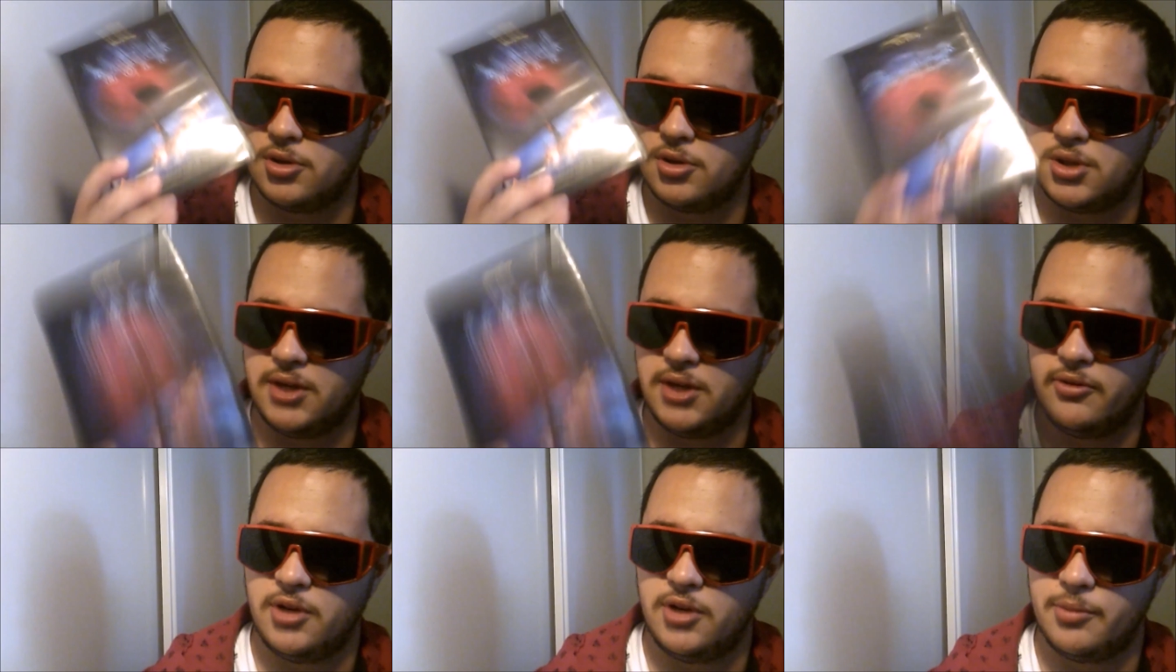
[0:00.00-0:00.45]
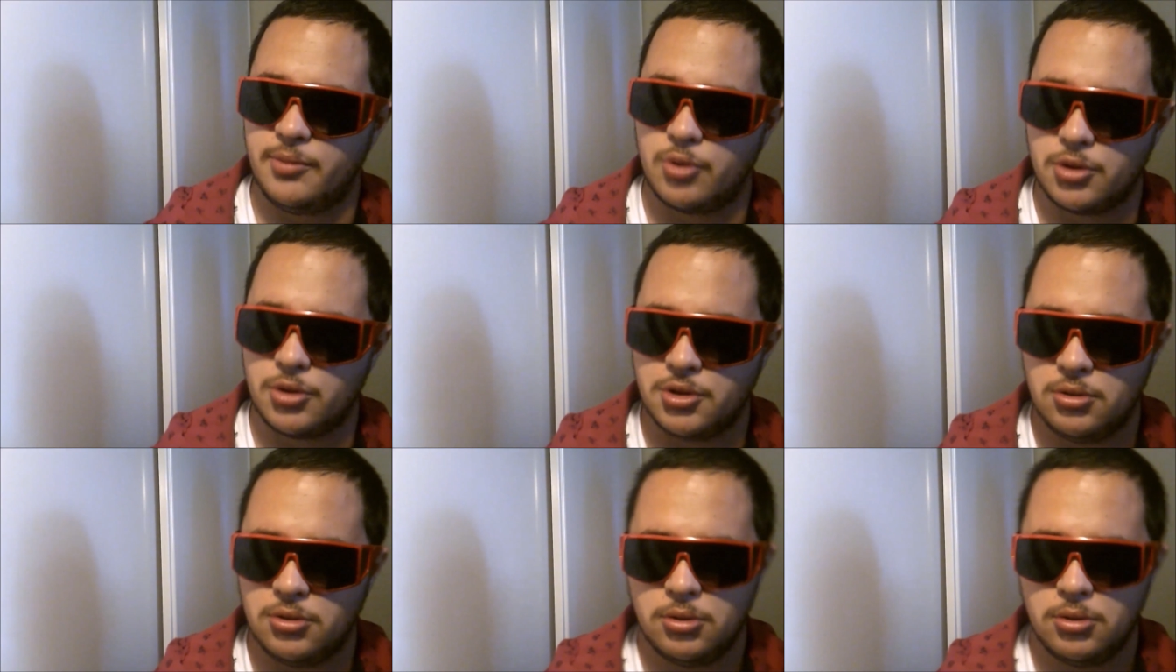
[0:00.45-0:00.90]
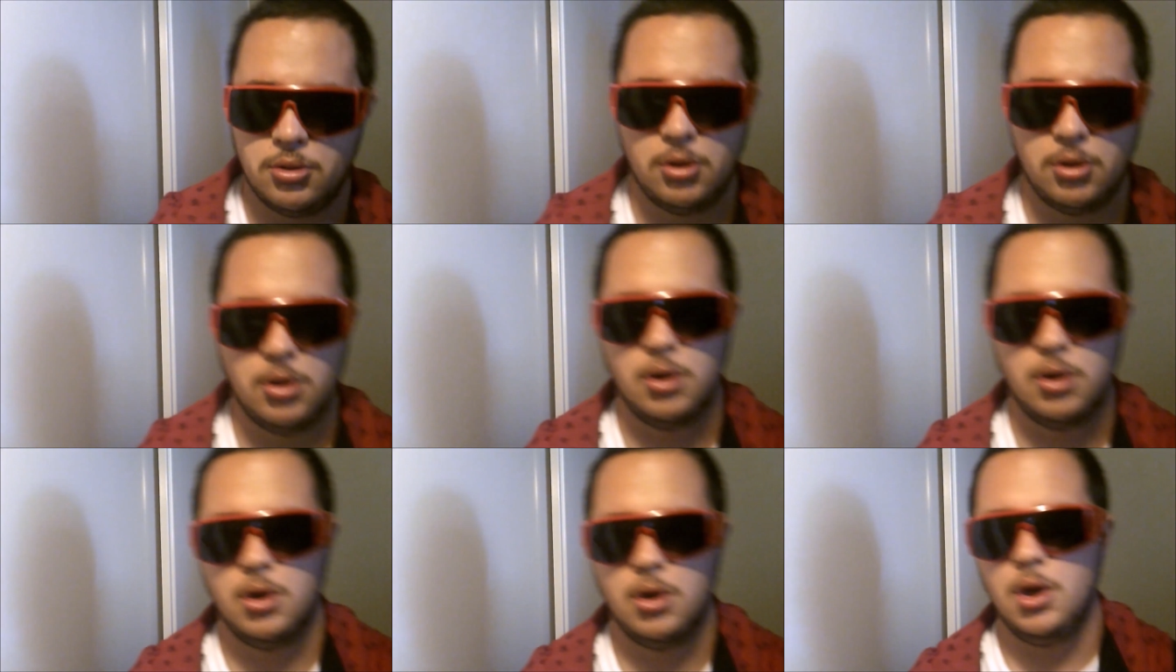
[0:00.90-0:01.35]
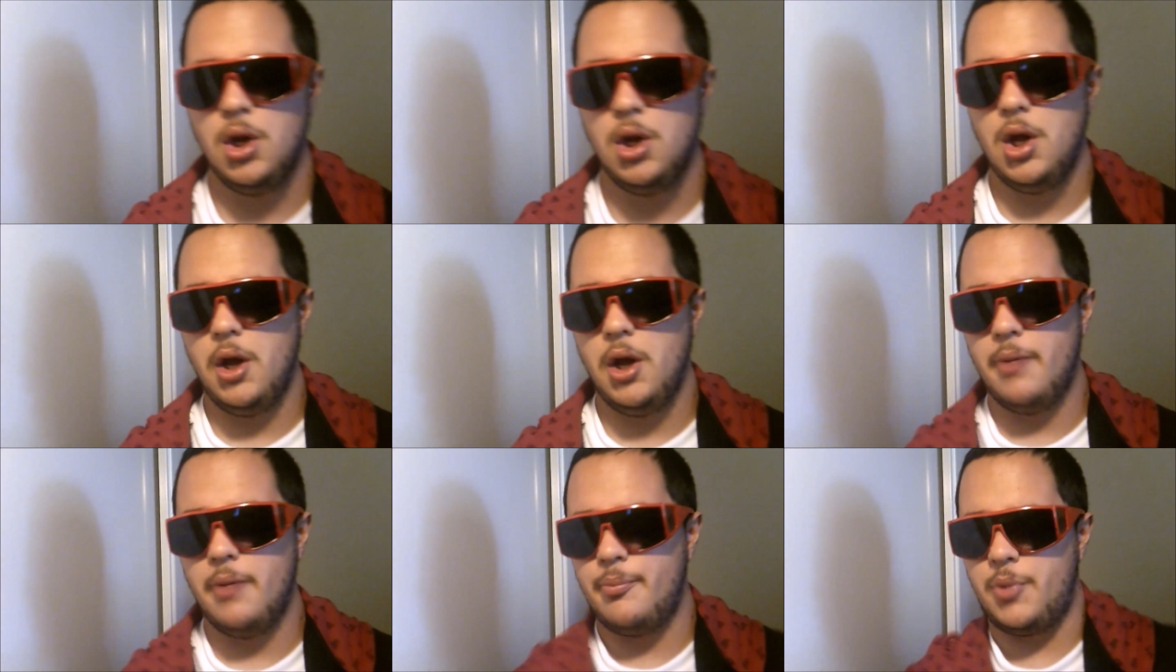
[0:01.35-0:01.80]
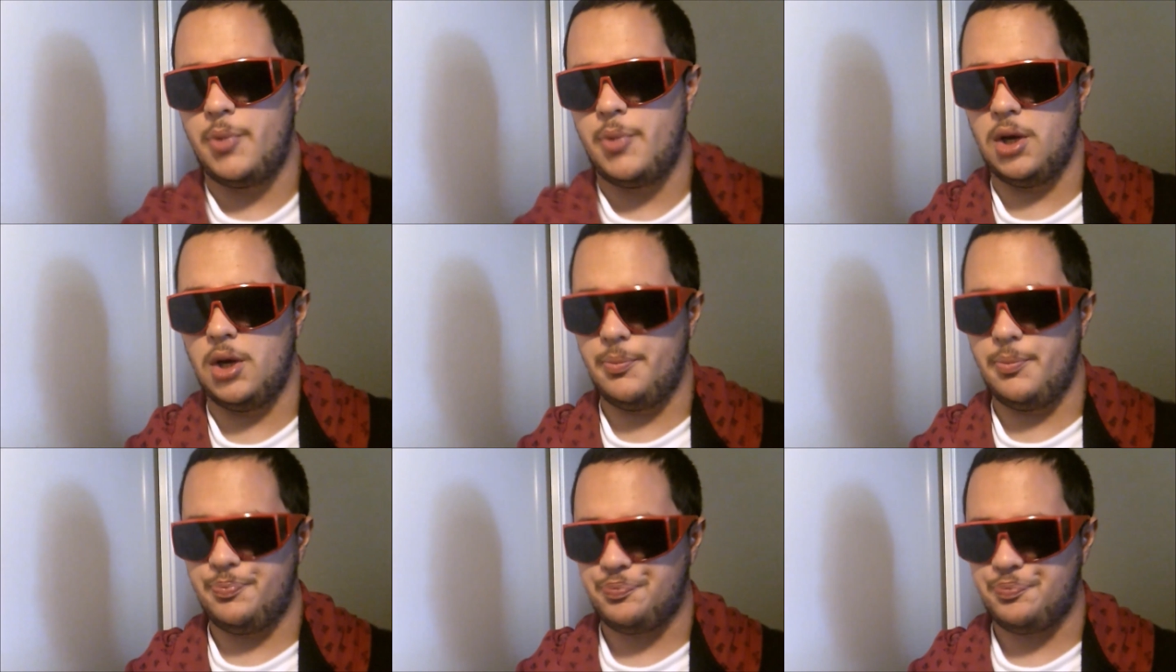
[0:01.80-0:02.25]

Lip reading: DVD person. But